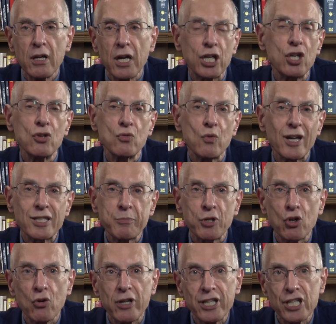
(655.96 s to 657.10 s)
acute
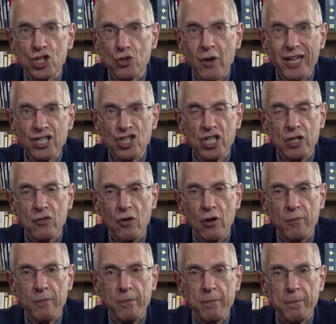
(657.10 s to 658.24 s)
respiratory distress
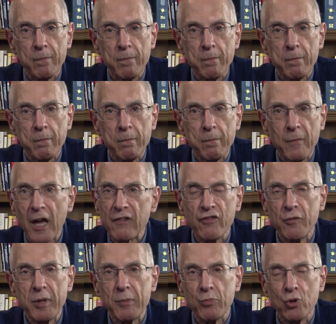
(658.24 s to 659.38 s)
syndrome. Not for
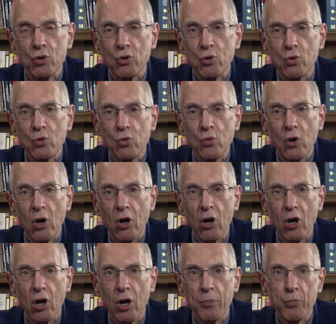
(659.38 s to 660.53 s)
people who
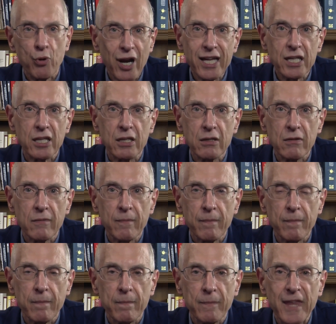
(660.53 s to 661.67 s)
are pregnant.
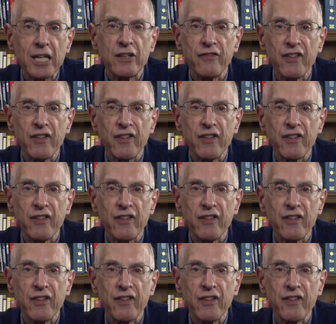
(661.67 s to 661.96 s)
ten to